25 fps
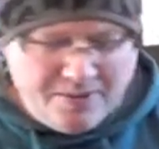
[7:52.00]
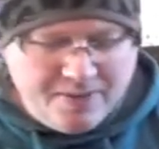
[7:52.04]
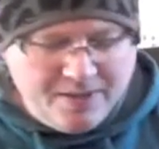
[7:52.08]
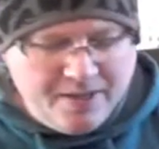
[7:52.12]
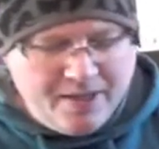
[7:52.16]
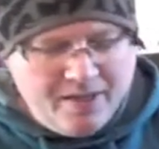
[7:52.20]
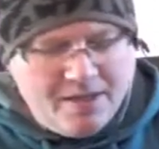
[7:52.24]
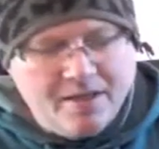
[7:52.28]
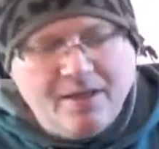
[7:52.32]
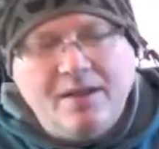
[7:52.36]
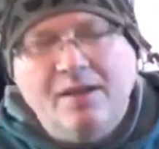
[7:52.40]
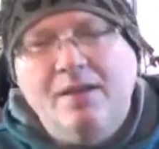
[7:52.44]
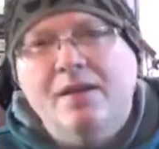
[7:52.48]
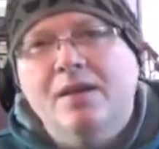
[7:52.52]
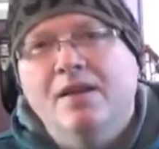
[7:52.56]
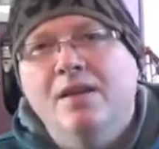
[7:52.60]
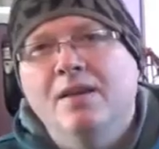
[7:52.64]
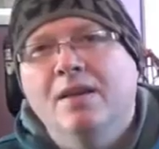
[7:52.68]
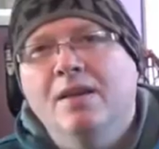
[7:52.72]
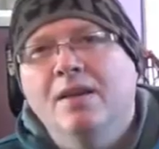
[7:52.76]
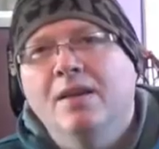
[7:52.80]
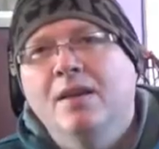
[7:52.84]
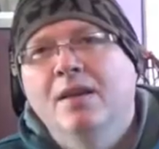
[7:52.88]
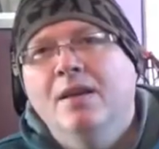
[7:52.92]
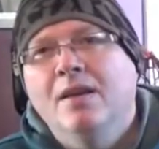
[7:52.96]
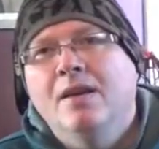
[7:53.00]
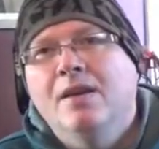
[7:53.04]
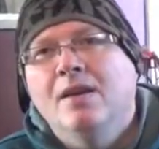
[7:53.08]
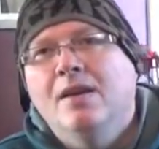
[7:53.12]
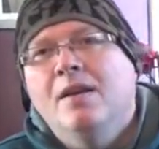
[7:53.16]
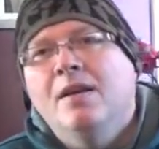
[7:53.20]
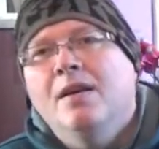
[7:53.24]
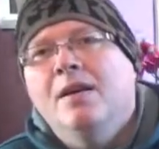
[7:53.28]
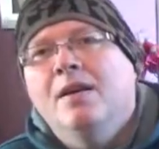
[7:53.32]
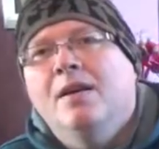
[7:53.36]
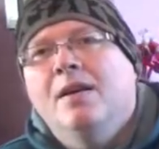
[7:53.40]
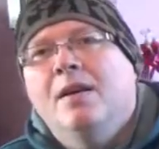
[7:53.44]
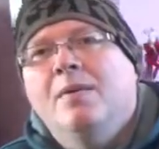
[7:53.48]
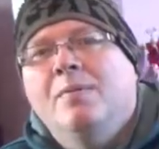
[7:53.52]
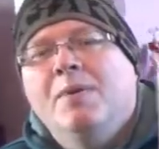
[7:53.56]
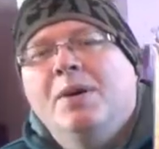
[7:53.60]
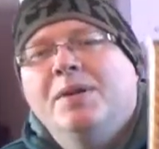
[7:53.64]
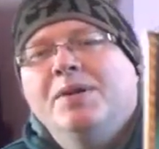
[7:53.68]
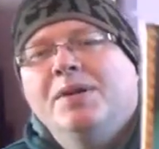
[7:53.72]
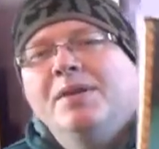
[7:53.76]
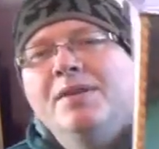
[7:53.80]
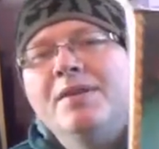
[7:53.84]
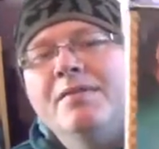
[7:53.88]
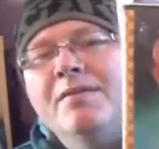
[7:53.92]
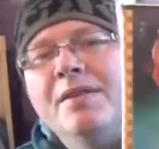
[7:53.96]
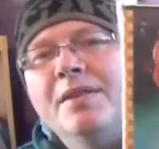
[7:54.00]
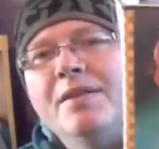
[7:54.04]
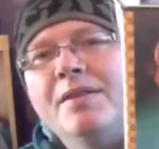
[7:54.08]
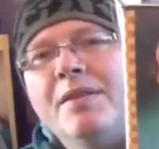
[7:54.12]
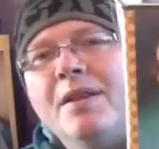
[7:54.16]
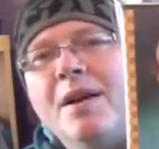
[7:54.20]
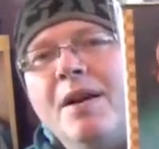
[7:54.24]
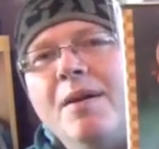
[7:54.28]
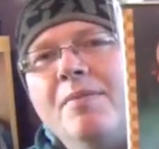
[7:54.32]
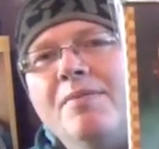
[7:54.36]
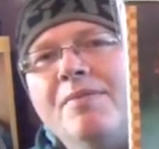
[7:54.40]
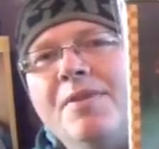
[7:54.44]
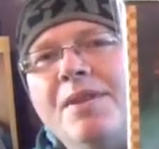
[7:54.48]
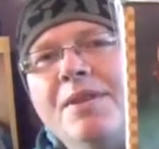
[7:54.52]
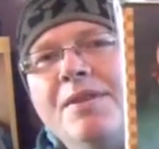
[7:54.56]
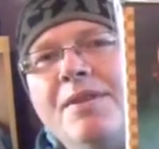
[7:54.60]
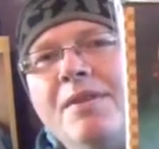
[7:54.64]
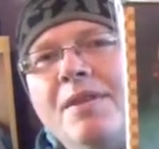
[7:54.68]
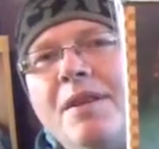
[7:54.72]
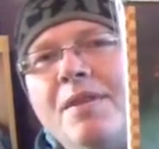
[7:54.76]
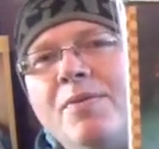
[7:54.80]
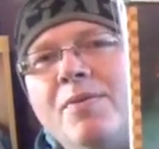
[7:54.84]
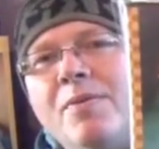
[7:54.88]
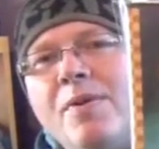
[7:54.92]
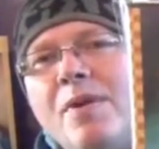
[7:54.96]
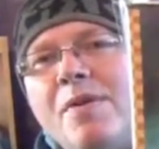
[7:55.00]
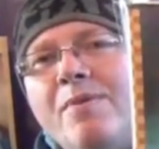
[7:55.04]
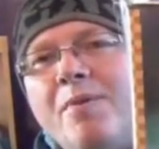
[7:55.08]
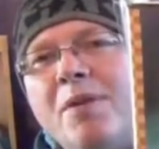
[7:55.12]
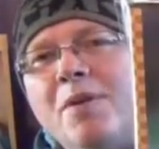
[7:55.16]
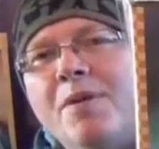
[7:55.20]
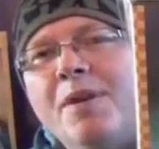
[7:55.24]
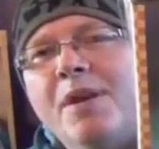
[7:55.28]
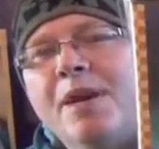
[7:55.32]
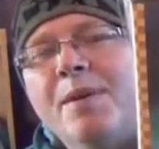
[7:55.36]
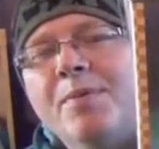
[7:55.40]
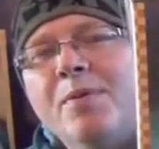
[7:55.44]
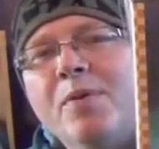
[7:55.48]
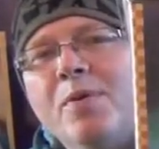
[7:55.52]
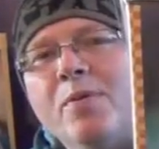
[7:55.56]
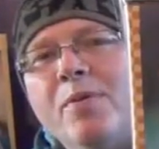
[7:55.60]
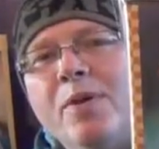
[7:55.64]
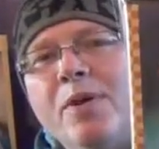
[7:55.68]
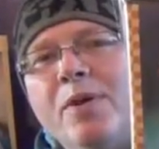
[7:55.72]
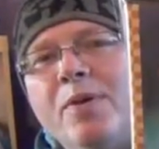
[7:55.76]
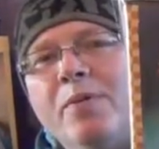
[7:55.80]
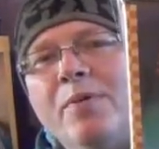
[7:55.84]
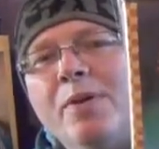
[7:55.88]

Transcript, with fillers: and I picked this recent up recently as well for only a couple of quid,